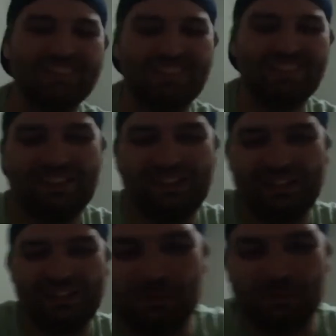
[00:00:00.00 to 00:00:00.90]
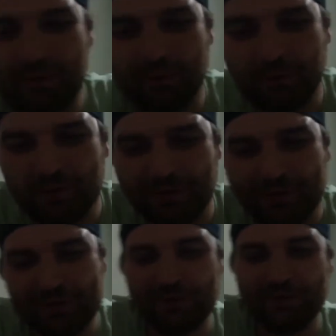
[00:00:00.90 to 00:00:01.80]
Baba, what about
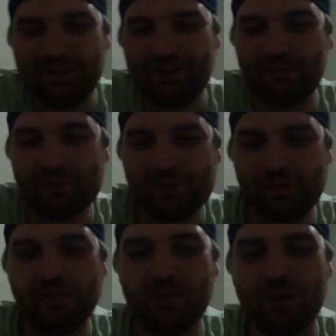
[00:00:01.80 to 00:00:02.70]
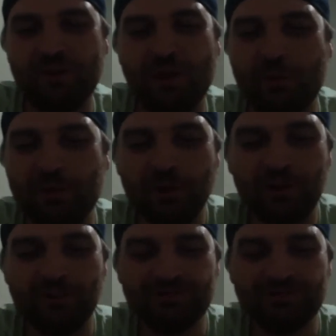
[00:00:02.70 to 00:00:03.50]
you? You giving the Browns hope at all?